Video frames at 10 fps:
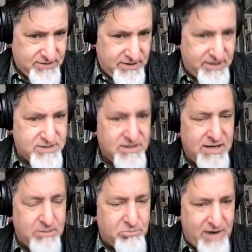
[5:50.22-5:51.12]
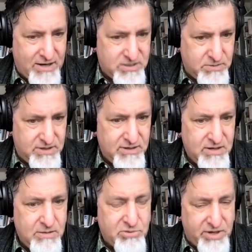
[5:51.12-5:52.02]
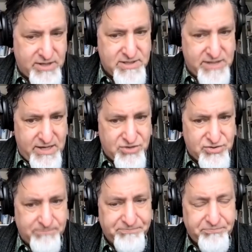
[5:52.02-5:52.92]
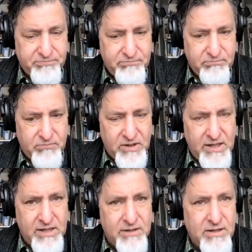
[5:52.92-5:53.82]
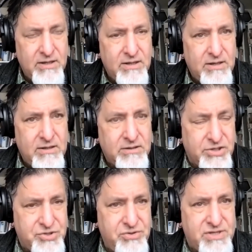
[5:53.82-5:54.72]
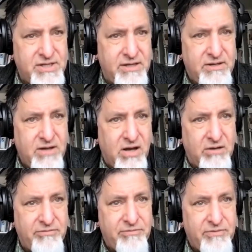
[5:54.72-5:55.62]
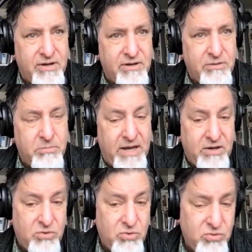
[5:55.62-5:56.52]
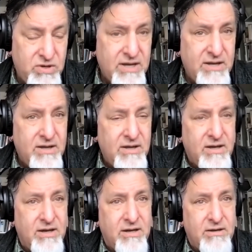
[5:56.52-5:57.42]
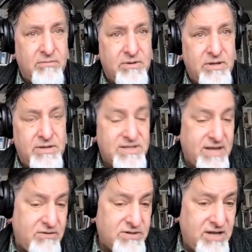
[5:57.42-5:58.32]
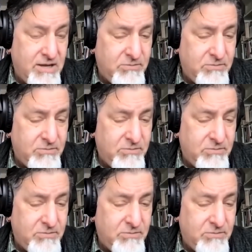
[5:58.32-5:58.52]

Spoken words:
is an approximate pronunciation in Lashute of the man who this town is named